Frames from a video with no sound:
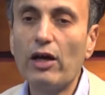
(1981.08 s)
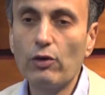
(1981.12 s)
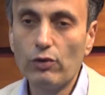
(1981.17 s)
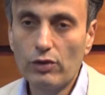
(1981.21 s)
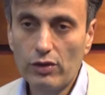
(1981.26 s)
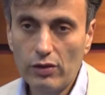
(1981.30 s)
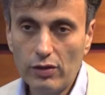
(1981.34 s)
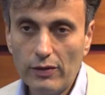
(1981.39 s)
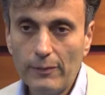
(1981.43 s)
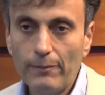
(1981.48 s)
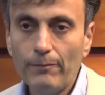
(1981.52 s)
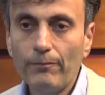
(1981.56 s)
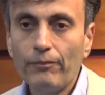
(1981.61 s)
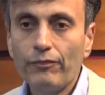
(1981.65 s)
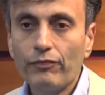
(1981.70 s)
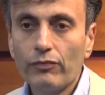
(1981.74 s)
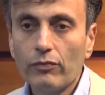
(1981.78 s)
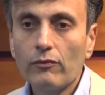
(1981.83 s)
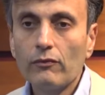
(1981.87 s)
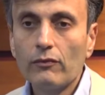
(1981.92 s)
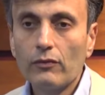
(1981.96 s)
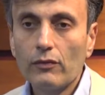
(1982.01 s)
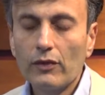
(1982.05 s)
out
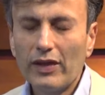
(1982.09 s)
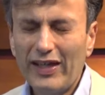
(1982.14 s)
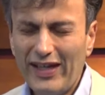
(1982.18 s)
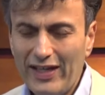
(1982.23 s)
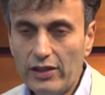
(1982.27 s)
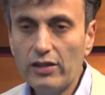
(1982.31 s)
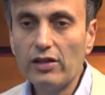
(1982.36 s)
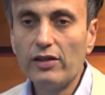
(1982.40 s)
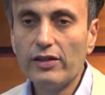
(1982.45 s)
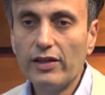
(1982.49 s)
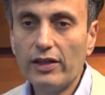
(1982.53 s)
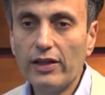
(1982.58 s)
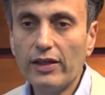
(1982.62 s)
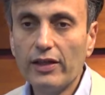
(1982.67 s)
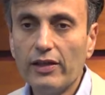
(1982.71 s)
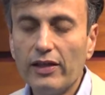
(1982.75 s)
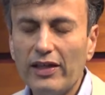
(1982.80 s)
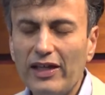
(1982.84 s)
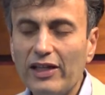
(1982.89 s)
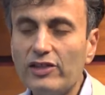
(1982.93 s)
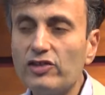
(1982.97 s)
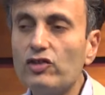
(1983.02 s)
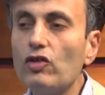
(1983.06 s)

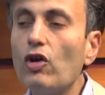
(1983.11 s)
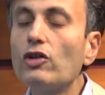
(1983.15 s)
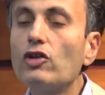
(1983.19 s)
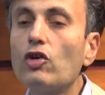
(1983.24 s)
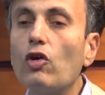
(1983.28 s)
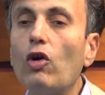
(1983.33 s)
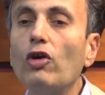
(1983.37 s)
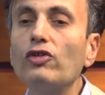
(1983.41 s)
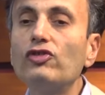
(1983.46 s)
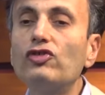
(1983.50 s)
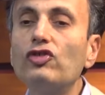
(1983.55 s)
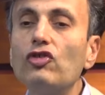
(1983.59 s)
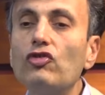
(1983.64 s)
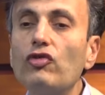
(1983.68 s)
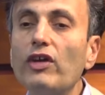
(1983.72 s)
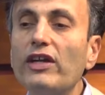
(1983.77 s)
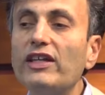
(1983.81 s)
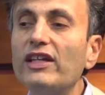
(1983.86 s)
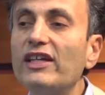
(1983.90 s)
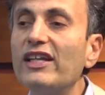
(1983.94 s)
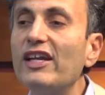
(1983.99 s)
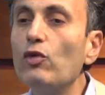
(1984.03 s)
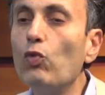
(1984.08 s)
internally. It's not
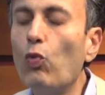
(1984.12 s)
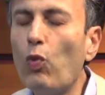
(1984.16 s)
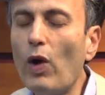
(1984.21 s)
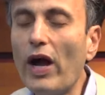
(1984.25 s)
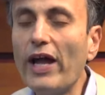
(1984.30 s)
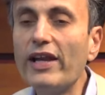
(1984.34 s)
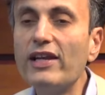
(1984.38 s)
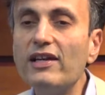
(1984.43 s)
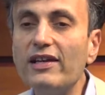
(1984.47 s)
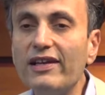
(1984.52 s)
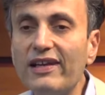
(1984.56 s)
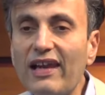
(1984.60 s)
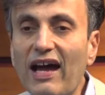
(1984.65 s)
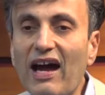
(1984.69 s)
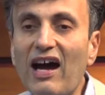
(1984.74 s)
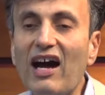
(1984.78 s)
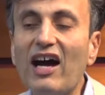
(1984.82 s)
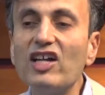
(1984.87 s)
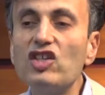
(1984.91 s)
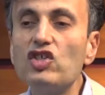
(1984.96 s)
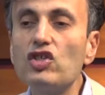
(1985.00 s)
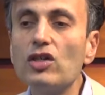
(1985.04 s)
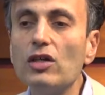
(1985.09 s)
concentrated in one
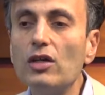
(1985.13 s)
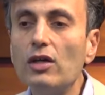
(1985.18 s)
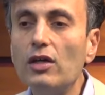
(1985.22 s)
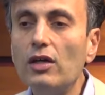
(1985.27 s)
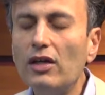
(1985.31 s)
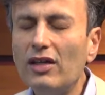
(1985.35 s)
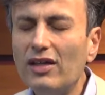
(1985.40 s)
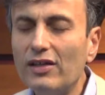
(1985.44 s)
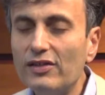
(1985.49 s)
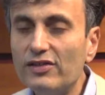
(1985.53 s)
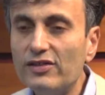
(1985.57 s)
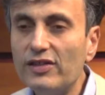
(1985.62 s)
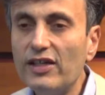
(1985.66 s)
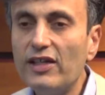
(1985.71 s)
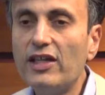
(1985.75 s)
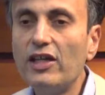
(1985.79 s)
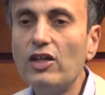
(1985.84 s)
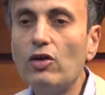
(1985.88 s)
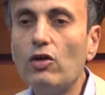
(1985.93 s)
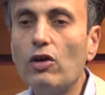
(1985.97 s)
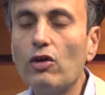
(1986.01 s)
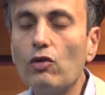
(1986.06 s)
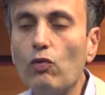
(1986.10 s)
large
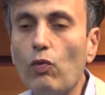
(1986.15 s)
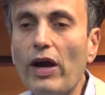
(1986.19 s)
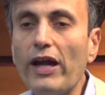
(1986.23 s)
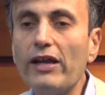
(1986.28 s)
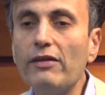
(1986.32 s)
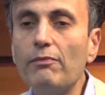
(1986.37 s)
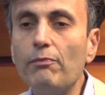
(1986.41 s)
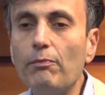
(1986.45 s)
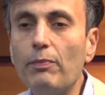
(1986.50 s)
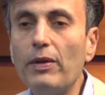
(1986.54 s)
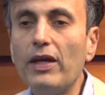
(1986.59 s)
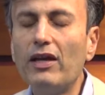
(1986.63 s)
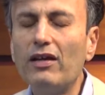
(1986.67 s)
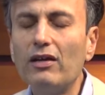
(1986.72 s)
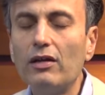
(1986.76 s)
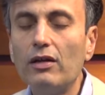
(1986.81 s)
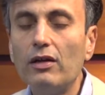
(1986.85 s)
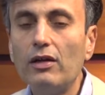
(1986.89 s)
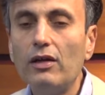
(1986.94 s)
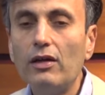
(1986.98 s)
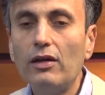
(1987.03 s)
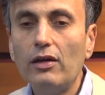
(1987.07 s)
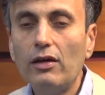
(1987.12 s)
city or one
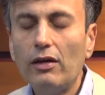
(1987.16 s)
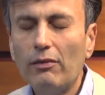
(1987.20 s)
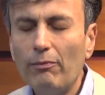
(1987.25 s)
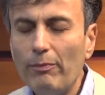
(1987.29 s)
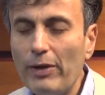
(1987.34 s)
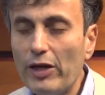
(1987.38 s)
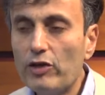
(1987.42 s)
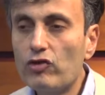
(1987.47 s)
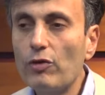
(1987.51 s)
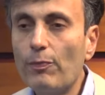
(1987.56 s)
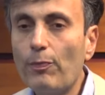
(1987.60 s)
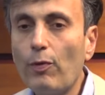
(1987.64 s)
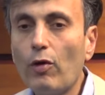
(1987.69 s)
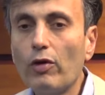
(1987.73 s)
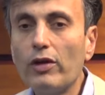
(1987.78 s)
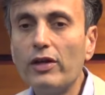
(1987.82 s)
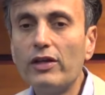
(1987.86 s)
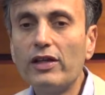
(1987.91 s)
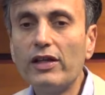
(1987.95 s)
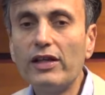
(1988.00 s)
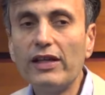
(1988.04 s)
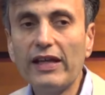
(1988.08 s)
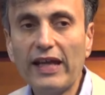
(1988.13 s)
big
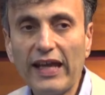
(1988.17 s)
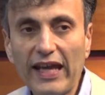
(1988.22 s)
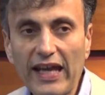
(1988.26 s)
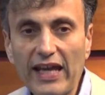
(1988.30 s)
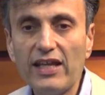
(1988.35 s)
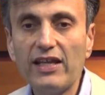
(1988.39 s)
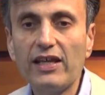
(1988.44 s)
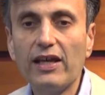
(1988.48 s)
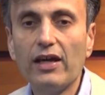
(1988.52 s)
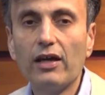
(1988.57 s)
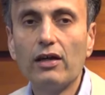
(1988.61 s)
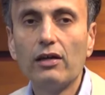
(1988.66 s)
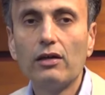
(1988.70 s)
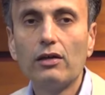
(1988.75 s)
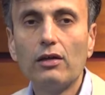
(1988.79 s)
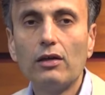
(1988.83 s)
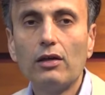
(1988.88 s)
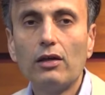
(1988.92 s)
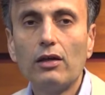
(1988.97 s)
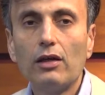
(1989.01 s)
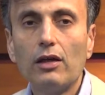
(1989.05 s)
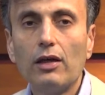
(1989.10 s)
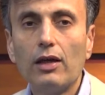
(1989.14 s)
metropolitan area.
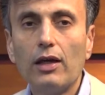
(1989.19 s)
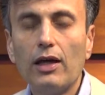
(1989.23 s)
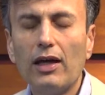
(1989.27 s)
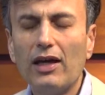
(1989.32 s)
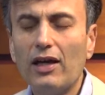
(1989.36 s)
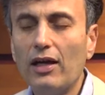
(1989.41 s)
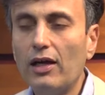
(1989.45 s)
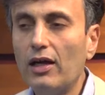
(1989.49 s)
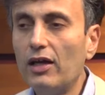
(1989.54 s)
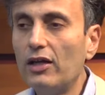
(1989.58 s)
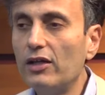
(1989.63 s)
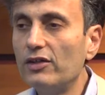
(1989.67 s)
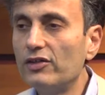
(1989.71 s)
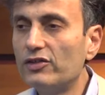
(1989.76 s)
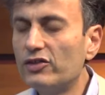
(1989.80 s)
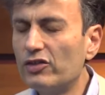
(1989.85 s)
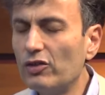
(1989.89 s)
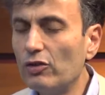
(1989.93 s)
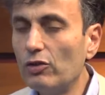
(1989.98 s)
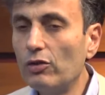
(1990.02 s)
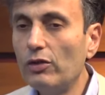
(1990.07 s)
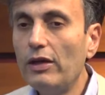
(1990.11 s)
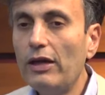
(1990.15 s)

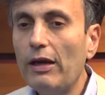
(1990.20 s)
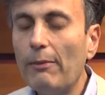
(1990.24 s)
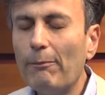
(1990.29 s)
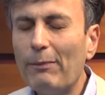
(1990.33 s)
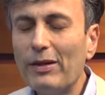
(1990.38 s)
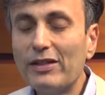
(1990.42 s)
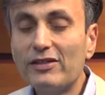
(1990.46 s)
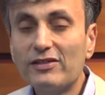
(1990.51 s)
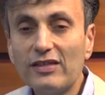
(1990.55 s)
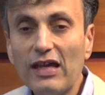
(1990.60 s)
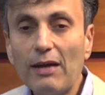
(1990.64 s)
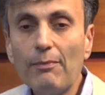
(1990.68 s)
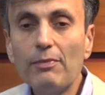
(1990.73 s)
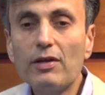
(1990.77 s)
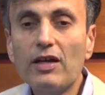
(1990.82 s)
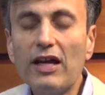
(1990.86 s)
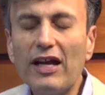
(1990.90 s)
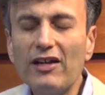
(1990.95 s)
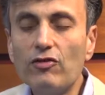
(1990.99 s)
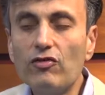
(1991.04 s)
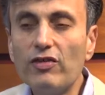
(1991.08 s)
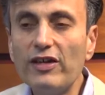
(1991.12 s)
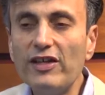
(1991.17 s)
But some
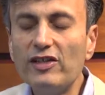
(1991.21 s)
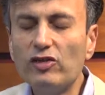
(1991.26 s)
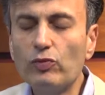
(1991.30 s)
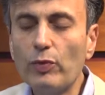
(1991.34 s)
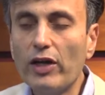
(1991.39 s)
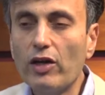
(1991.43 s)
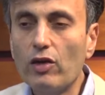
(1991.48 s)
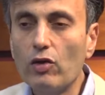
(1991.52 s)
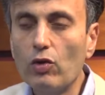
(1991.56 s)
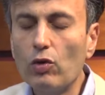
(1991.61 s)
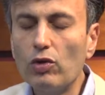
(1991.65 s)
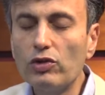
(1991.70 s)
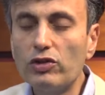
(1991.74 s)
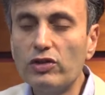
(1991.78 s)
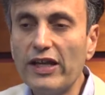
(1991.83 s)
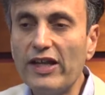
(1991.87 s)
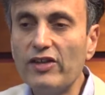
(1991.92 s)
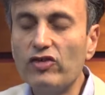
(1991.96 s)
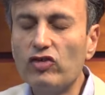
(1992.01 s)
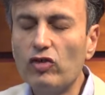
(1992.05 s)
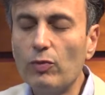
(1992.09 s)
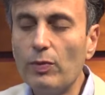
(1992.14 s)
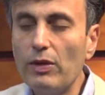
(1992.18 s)
countries where growth
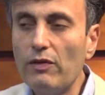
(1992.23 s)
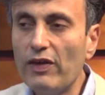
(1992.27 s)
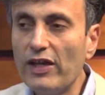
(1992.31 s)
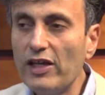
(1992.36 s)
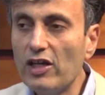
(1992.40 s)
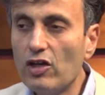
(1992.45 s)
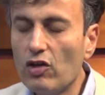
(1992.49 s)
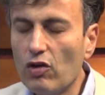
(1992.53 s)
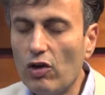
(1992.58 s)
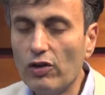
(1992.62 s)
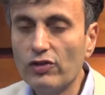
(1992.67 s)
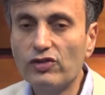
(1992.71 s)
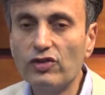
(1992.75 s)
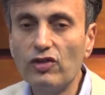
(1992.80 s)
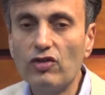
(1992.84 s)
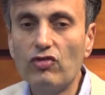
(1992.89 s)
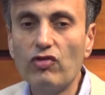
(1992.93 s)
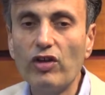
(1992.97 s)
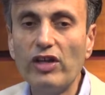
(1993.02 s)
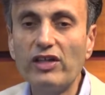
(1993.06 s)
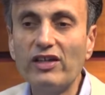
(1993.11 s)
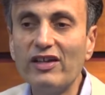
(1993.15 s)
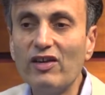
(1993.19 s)
tends to be very
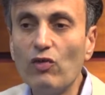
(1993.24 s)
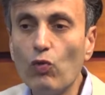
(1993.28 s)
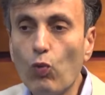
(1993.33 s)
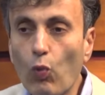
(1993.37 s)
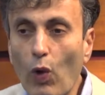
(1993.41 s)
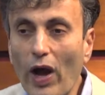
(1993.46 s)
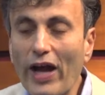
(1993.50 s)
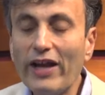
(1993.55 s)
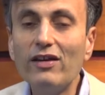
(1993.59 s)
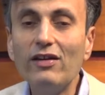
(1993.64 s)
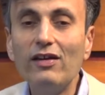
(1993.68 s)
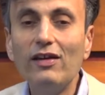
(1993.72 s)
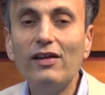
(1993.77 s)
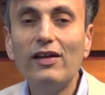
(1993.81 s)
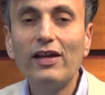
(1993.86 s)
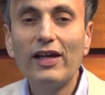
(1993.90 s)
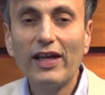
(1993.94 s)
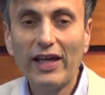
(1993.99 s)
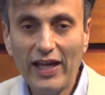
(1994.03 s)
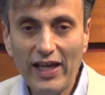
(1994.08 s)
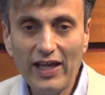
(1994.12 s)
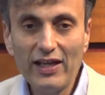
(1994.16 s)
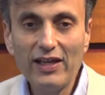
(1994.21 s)
concentrated in one
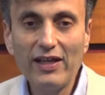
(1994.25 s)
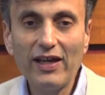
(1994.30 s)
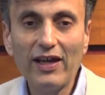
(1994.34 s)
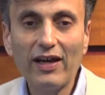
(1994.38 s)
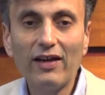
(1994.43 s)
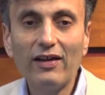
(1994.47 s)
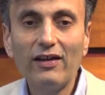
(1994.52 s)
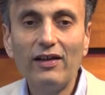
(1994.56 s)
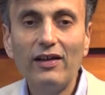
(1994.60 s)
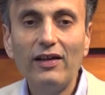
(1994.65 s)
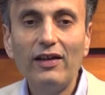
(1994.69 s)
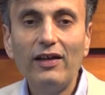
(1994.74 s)
area